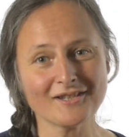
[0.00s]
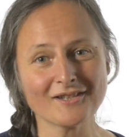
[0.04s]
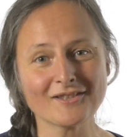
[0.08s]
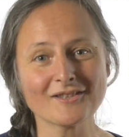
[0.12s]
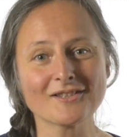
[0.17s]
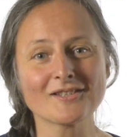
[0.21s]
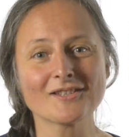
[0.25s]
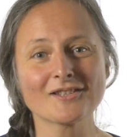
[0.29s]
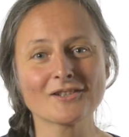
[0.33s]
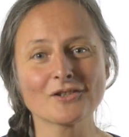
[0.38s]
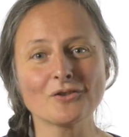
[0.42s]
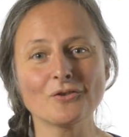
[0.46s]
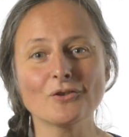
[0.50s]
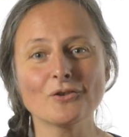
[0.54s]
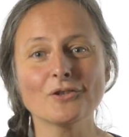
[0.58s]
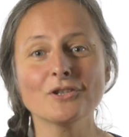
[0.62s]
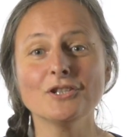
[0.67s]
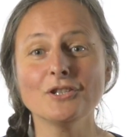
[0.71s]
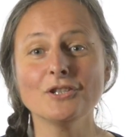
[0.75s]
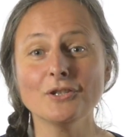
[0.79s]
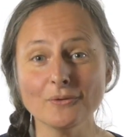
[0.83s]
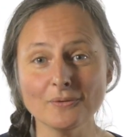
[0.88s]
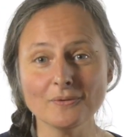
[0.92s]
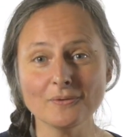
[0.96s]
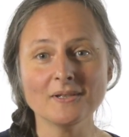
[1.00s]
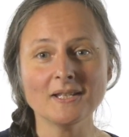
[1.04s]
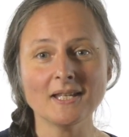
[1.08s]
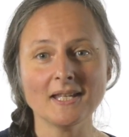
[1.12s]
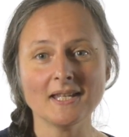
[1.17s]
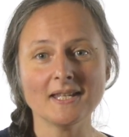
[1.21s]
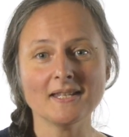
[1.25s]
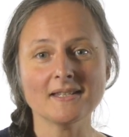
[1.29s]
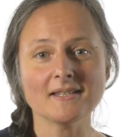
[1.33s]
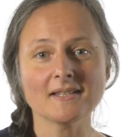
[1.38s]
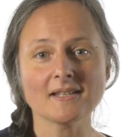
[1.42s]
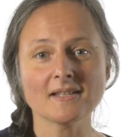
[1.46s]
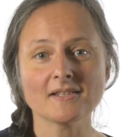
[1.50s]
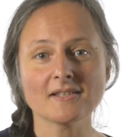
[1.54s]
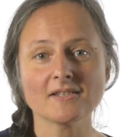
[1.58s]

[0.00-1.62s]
to the score you need.